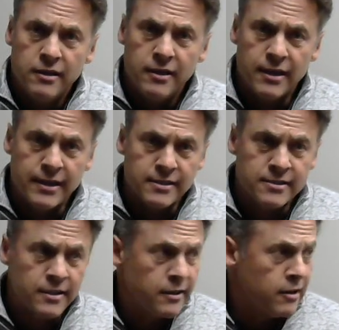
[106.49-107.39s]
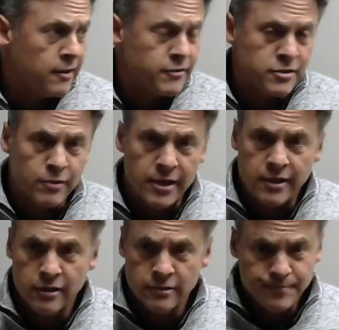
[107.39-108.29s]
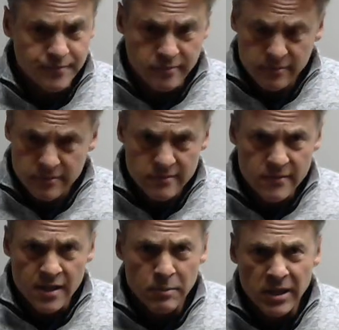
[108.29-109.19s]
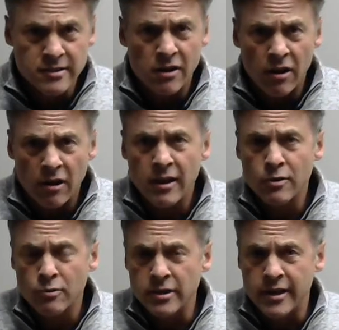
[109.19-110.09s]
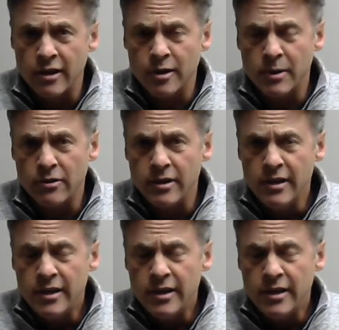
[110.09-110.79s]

And I can sit in an office right here because all I really care about